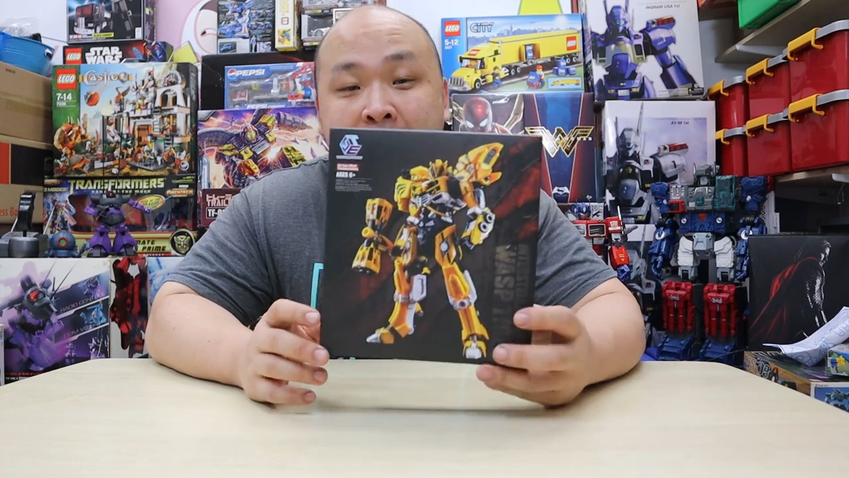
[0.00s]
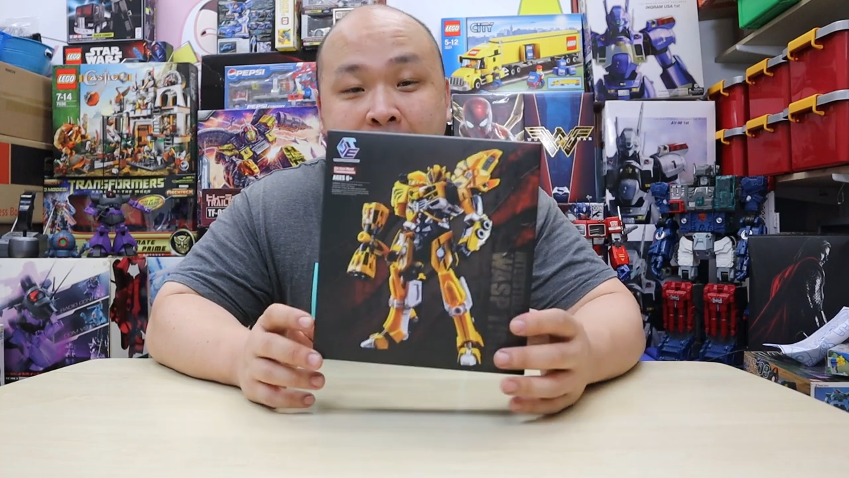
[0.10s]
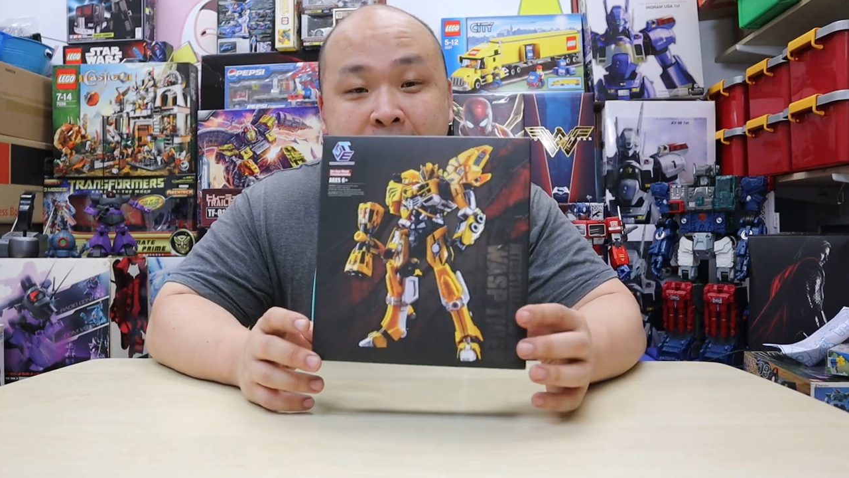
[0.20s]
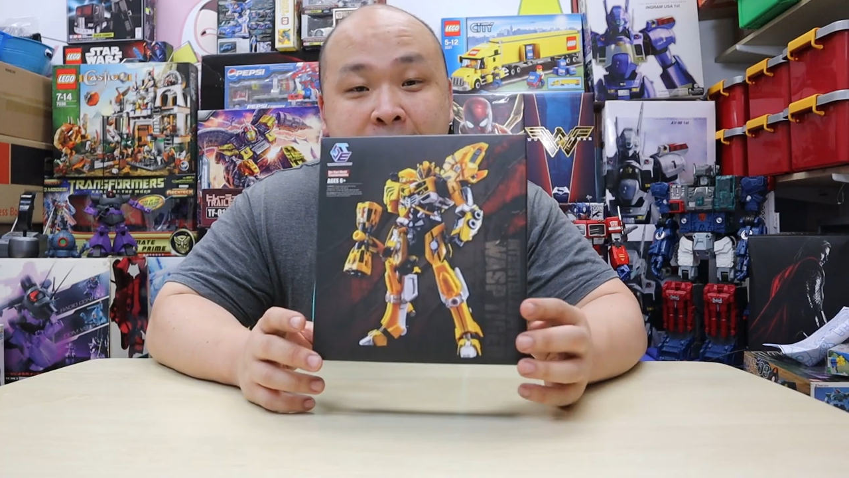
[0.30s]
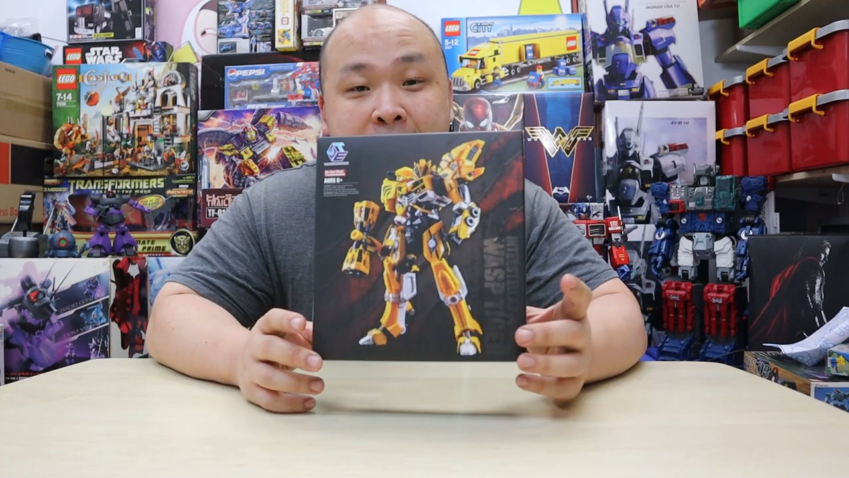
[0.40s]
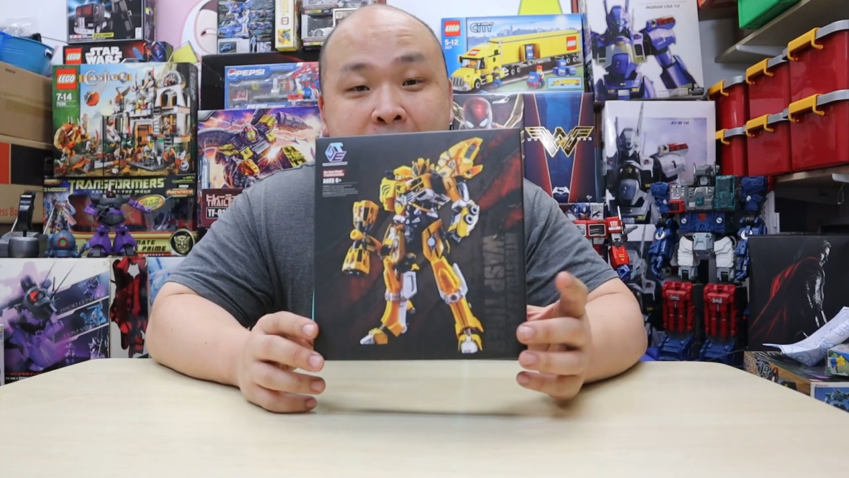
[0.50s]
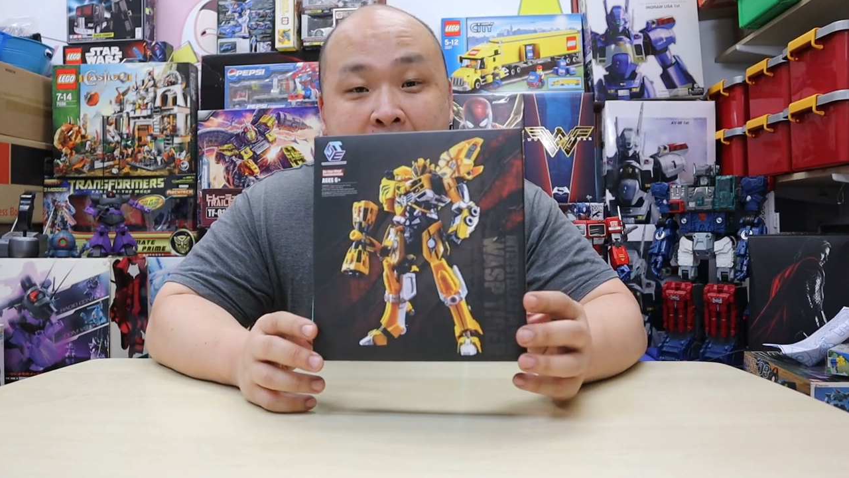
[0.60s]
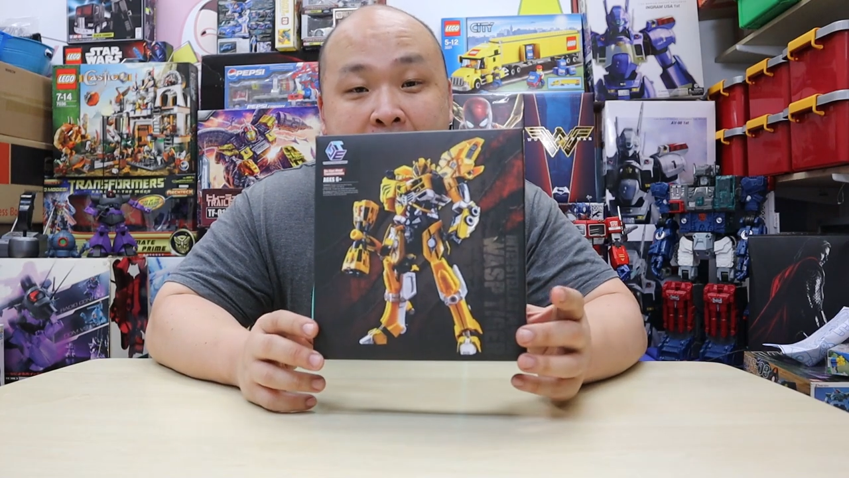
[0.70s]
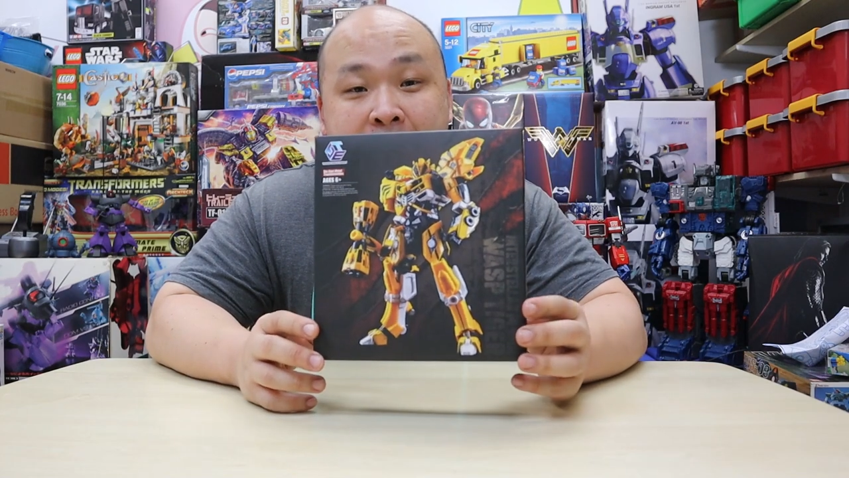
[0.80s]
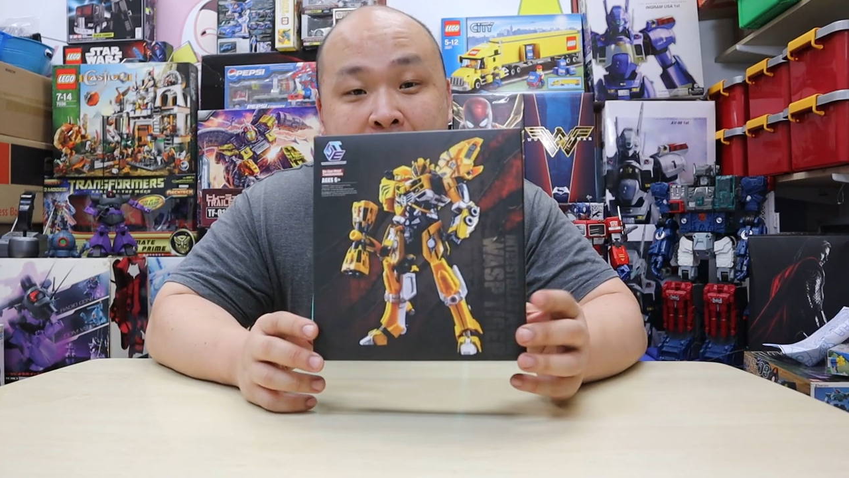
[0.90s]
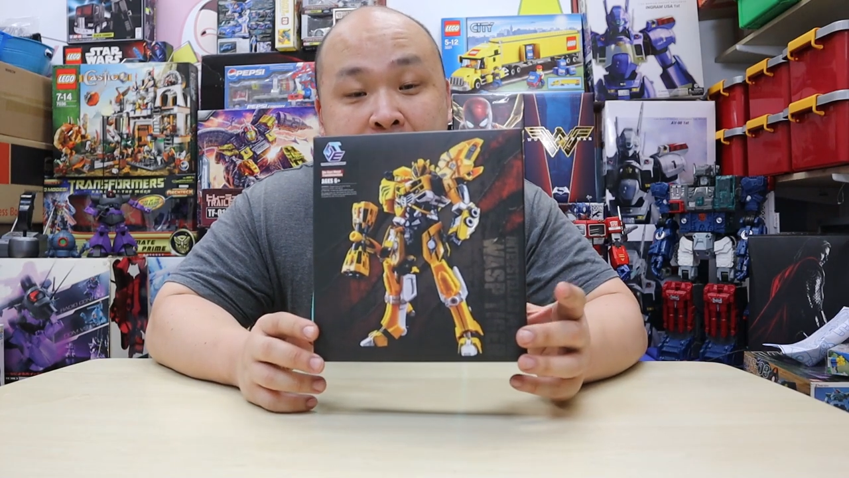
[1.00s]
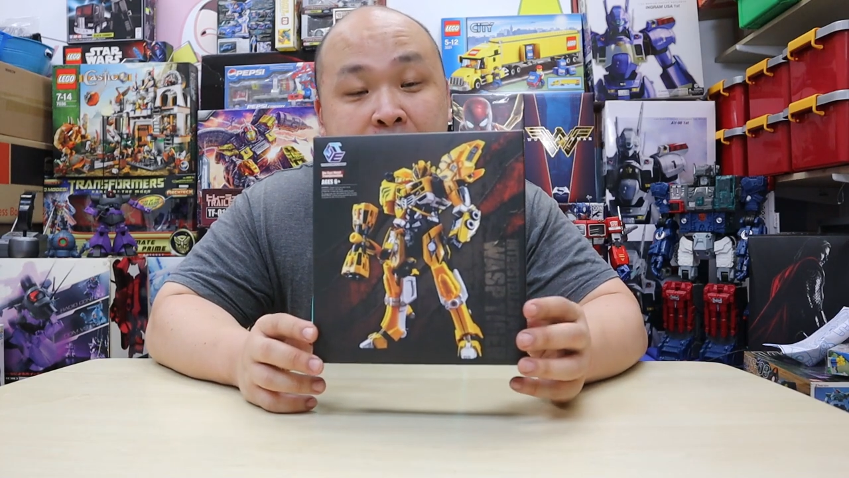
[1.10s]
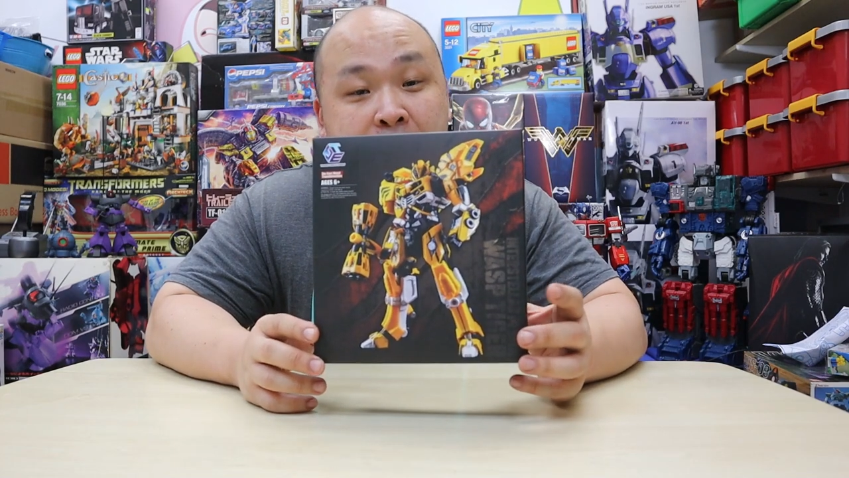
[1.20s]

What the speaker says: This is another